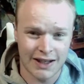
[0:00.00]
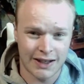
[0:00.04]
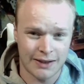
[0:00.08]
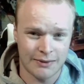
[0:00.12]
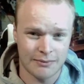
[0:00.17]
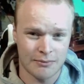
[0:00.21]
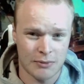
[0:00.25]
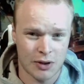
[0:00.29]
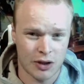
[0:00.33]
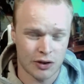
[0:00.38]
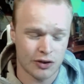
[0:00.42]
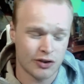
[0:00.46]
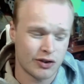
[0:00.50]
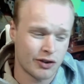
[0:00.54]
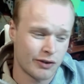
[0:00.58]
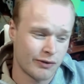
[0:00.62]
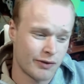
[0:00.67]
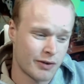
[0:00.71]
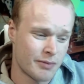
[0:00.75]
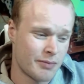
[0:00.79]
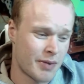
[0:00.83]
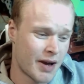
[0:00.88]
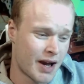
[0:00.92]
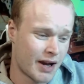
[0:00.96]
much of the
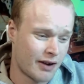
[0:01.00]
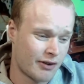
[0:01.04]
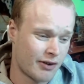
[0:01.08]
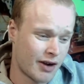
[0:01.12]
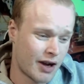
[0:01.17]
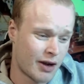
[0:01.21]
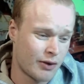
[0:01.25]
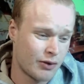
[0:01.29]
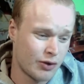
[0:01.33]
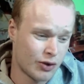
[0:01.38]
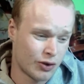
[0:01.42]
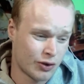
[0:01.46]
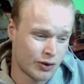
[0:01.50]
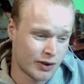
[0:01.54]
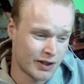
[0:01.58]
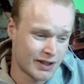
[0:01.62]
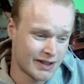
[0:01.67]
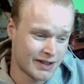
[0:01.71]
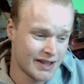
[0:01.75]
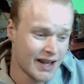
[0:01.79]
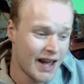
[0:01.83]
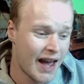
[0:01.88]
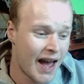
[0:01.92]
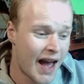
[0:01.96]
background noise
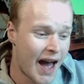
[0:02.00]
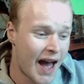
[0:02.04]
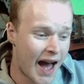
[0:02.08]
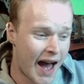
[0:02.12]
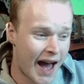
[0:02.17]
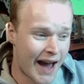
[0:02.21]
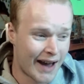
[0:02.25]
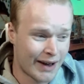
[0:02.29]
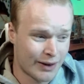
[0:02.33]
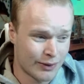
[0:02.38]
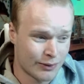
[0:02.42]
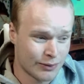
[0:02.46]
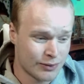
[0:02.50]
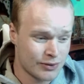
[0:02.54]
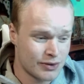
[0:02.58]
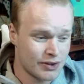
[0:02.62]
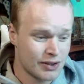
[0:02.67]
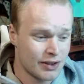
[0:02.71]
out.